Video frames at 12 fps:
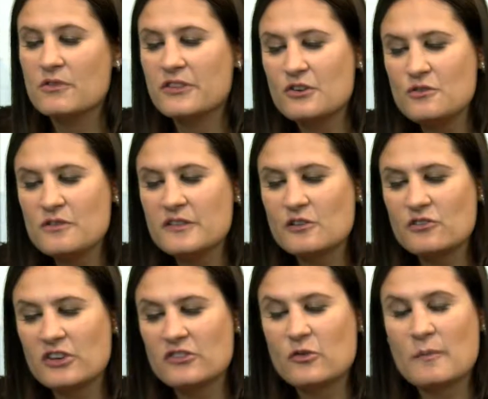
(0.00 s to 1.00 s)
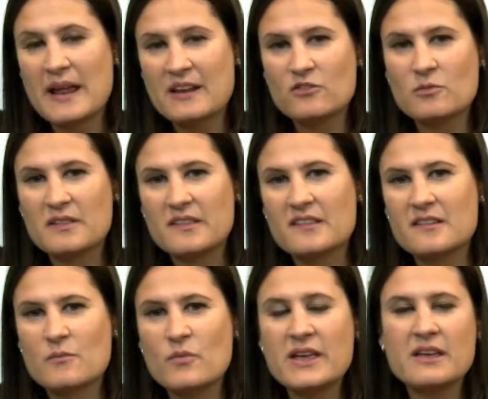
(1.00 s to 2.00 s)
With our new association management system,